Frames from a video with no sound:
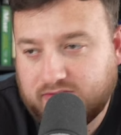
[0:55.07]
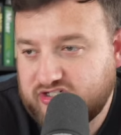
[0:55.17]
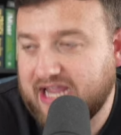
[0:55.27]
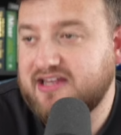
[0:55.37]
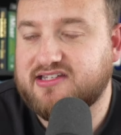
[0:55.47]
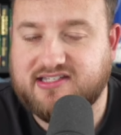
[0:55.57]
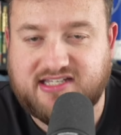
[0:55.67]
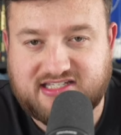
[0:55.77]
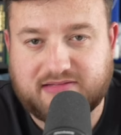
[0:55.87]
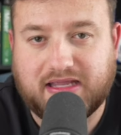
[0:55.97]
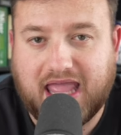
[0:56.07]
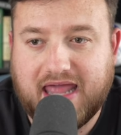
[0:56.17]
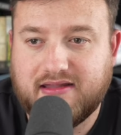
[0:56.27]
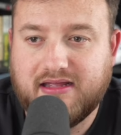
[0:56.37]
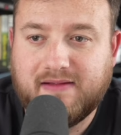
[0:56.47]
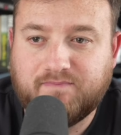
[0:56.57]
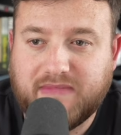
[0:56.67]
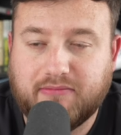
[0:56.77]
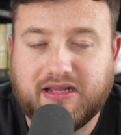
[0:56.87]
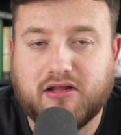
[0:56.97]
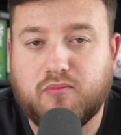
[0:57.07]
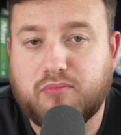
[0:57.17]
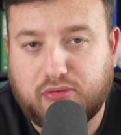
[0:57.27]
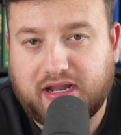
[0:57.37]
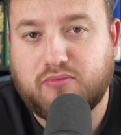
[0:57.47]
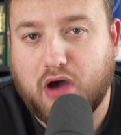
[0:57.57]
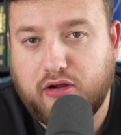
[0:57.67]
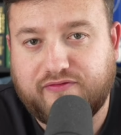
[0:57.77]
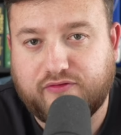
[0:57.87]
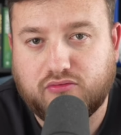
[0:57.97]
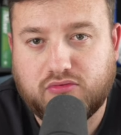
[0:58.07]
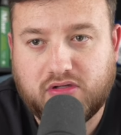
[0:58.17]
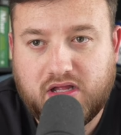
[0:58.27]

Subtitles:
changed the system again, and we look pretty woeful.